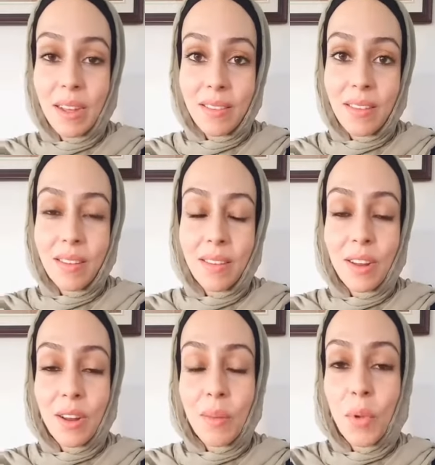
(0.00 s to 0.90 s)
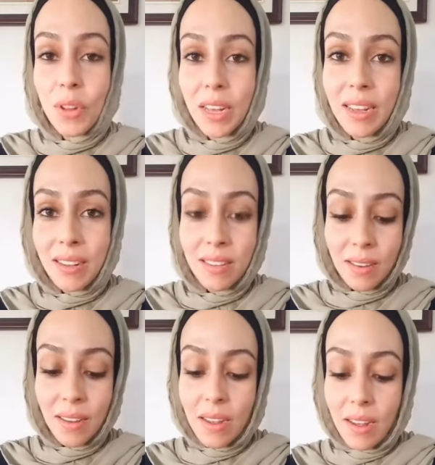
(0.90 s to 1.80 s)
a emollient
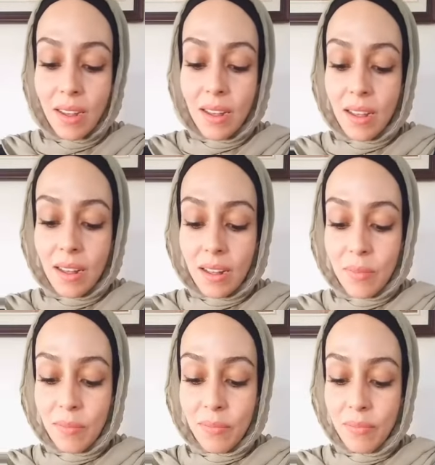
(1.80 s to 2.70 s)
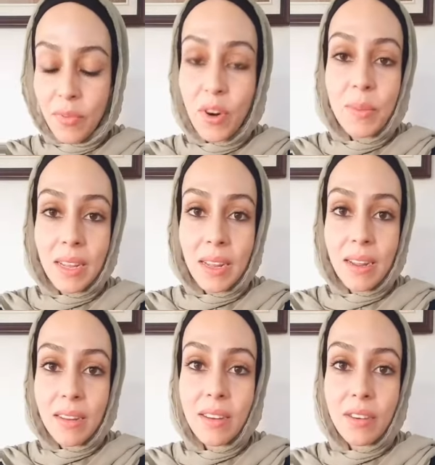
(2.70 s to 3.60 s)

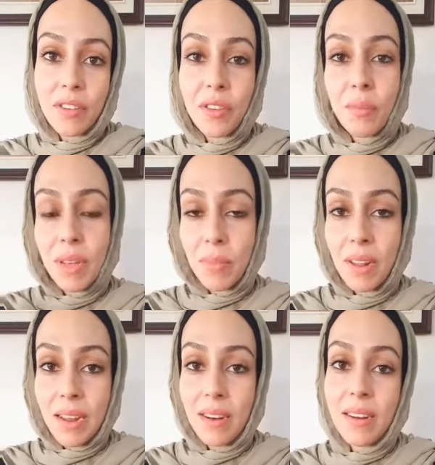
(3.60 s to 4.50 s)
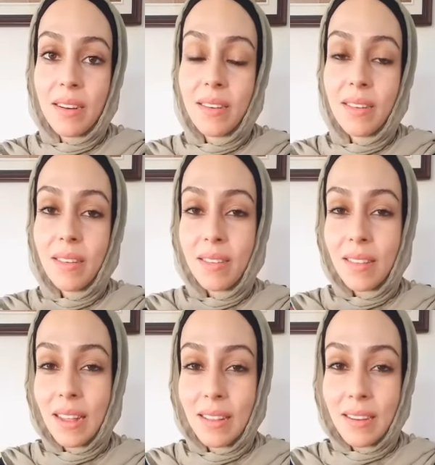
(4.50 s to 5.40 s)
formula, it should be applied on
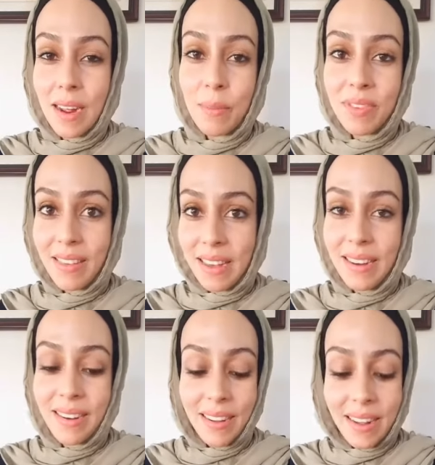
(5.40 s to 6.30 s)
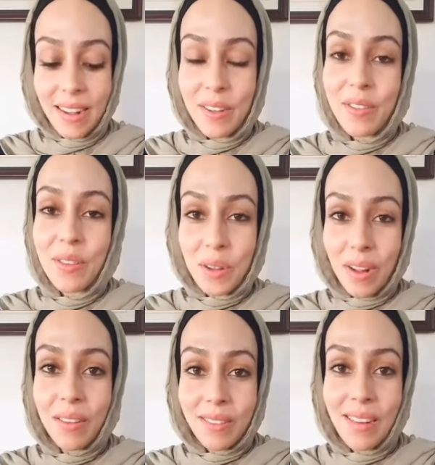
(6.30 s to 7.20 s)
slightly damp skin. So
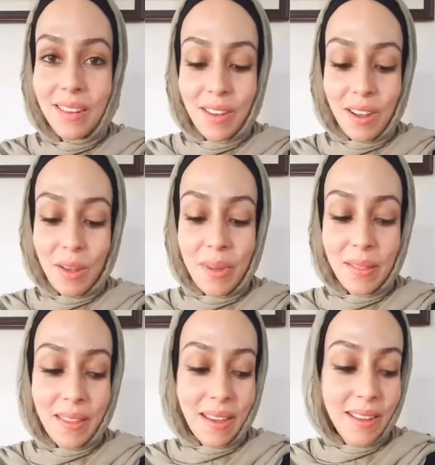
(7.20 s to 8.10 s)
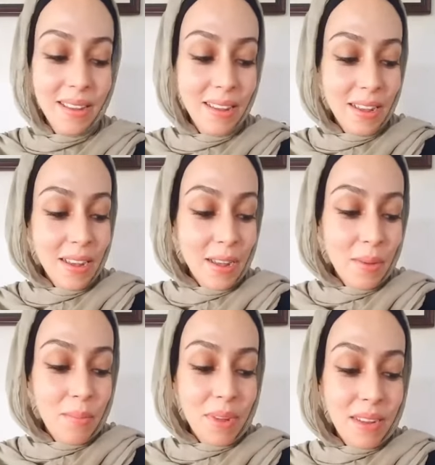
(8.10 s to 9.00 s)
I'll talk about that,
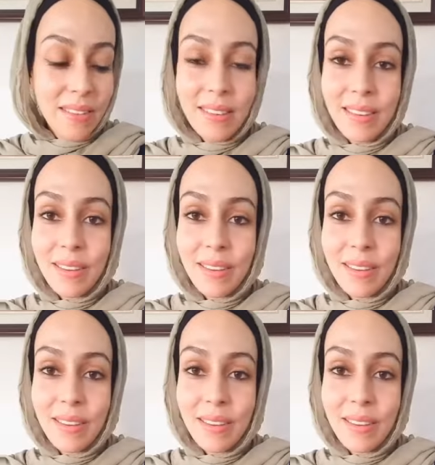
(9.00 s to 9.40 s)
but